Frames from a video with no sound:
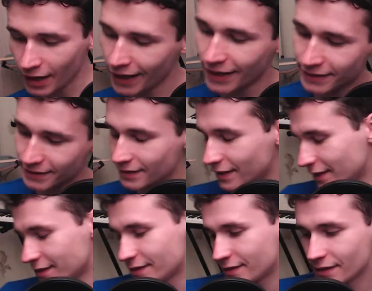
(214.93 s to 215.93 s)
And
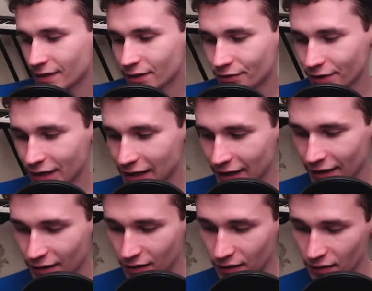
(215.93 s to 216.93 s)
it's really,
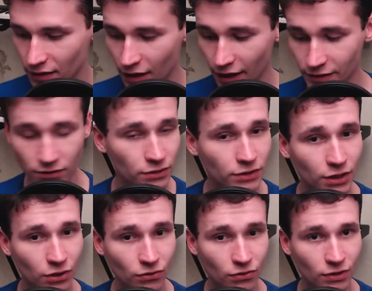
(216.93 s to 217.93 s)
I don't
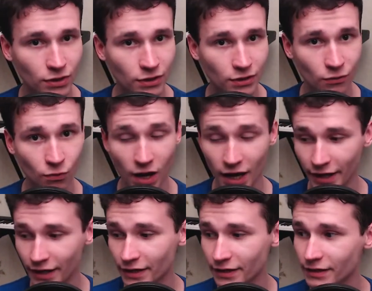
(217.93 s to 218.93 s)
know why.
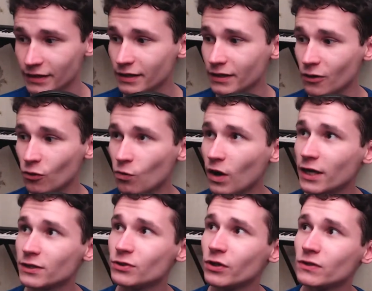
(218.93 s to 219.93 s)
Why
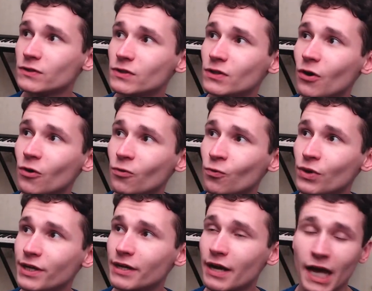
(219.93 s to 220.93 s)
don't we
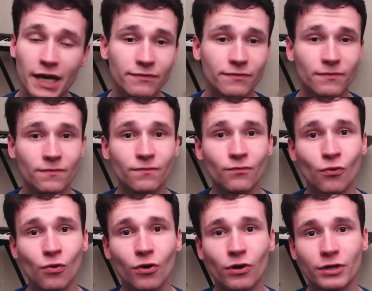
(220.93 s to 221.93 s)
have
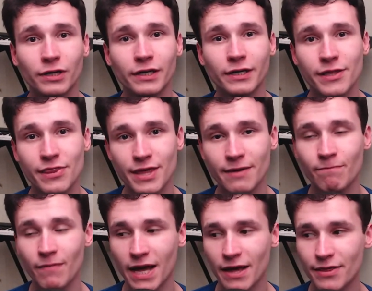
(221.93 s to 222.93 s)
for the
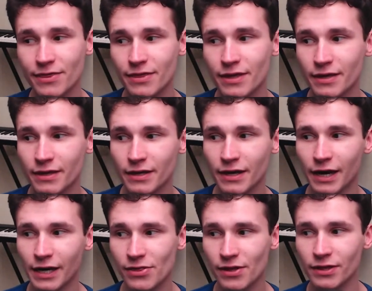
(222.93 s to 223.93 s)
math?
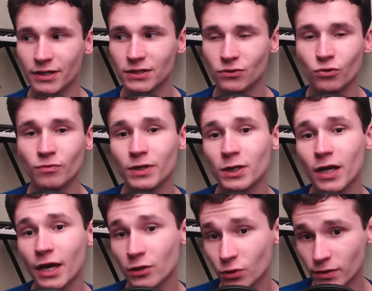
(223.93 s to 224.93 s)
I think that it will be
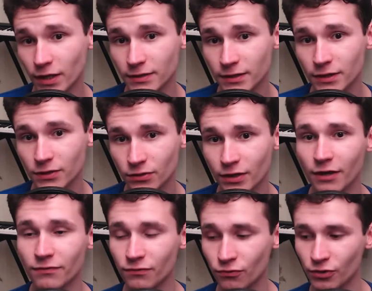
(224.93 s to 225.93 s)
a good idea to
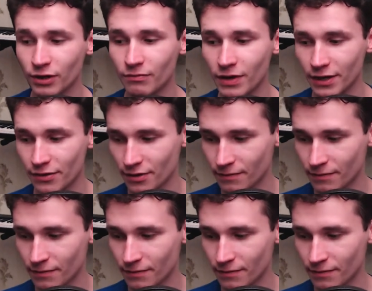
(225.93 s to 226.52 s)
have for math.